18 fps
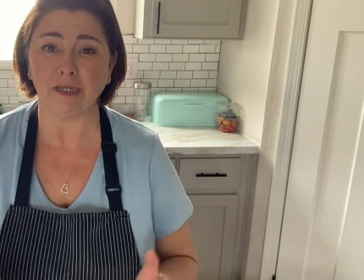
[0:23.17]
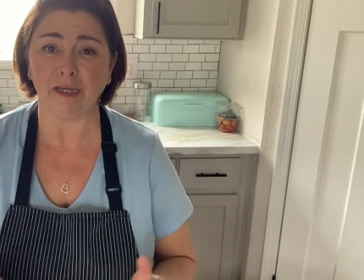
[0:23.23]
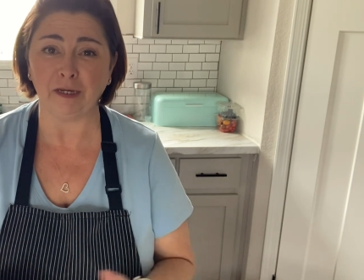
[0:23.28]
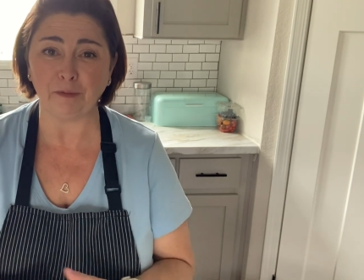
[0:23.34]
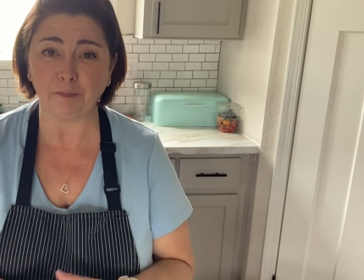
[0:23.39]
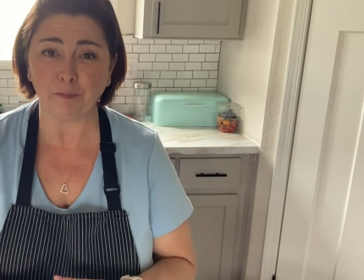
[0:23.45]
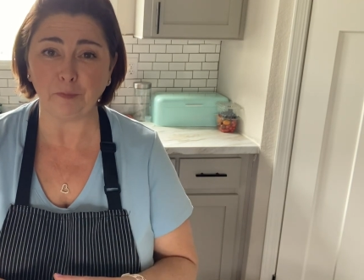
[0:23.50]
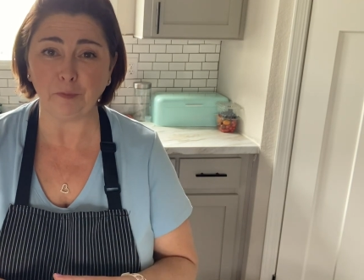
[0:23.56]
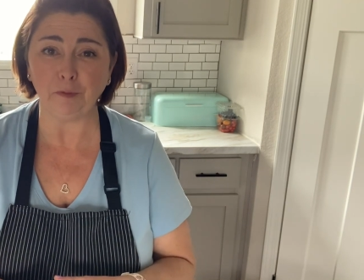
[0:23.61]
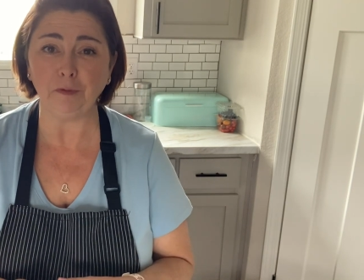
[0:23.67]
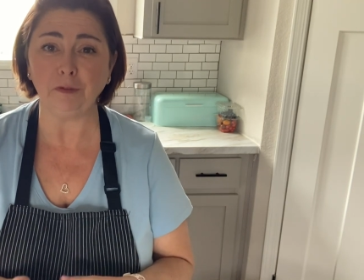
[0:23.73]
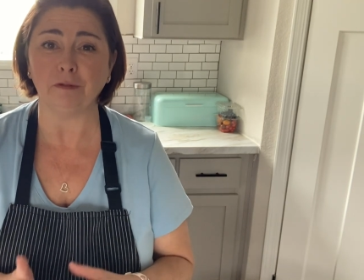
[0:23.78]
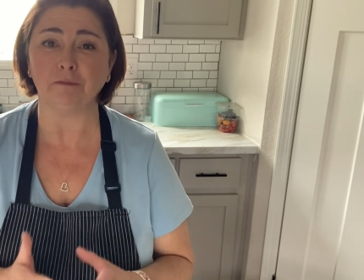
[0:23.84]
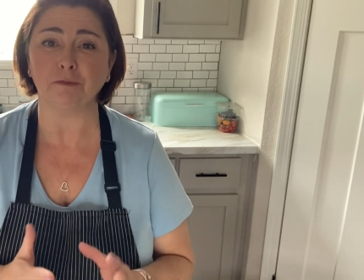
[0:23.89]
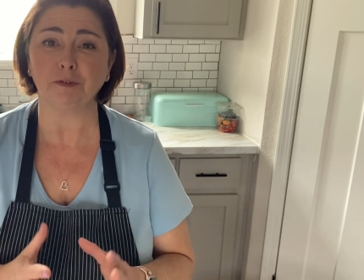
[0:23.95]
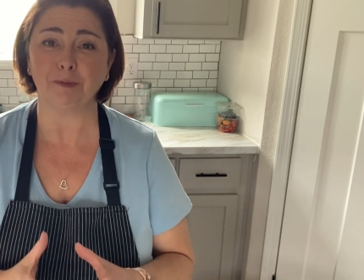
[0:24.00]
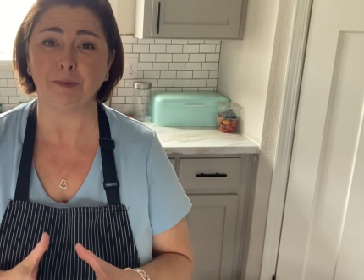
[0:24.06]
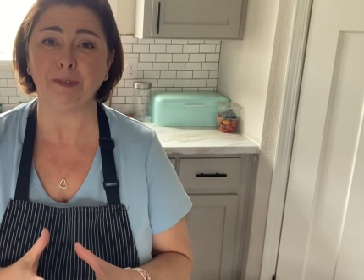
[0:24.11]
April
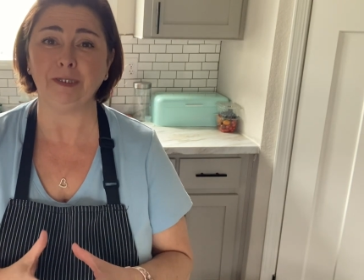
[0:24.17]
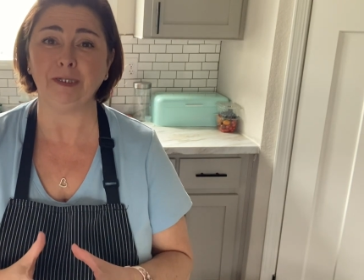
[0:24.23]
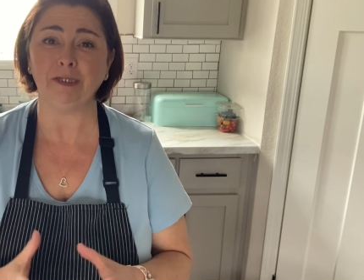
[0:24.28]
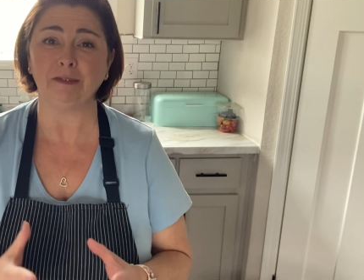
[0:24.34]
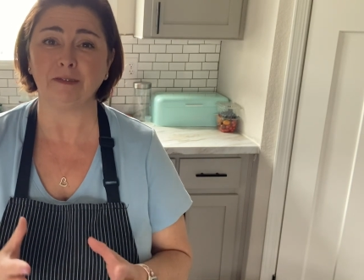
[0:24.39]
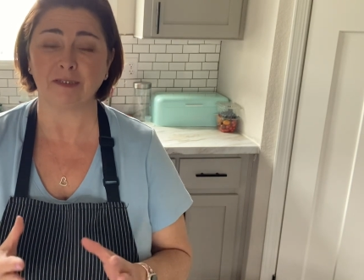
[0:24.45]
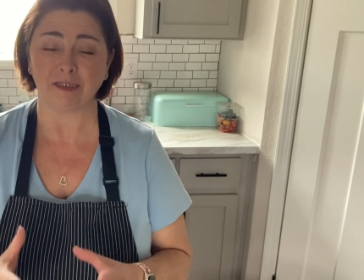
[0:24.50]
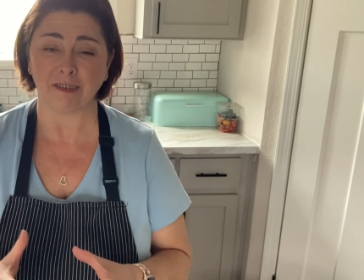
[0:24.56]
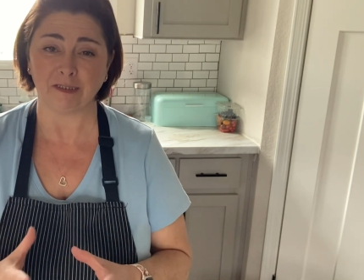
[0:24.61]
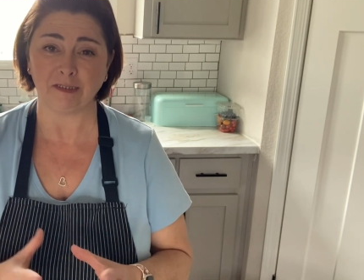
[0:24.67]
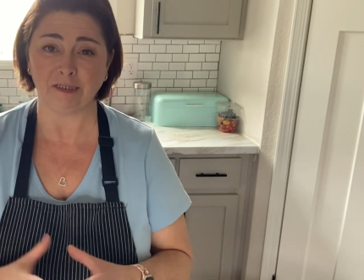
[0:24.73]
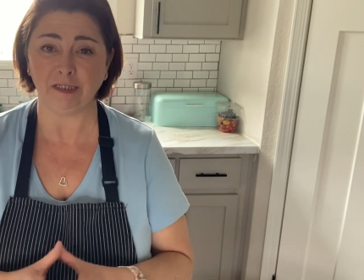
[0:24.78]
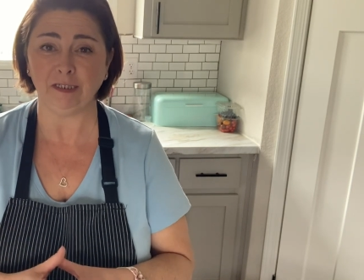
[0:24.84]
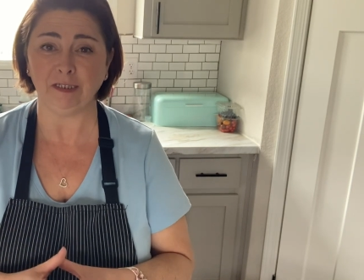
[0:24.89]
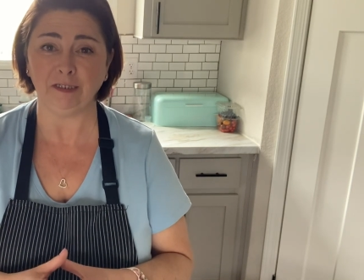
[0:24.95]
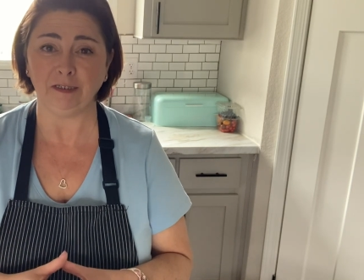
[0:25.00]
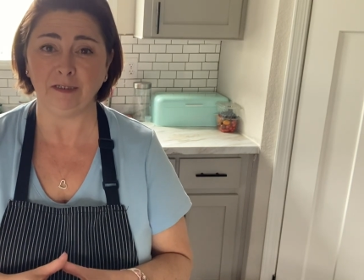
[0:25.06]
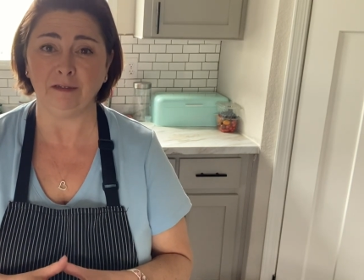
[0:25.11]
of
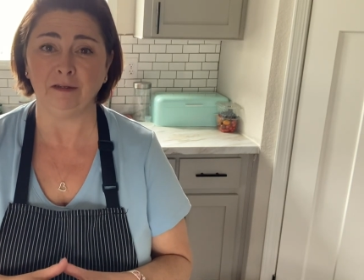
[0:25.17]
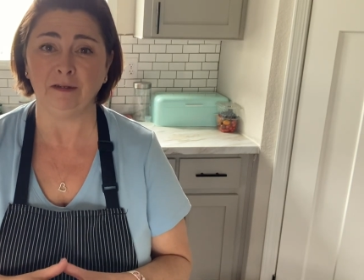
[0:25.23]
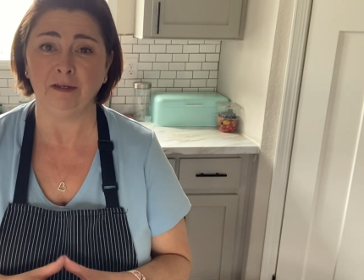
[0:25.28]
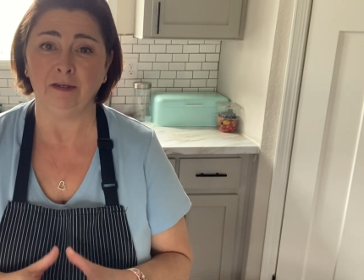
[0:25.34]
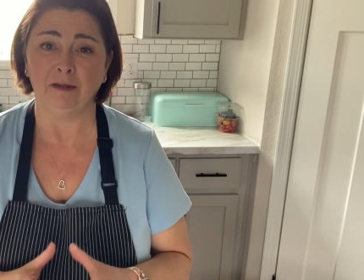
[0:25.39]
2016.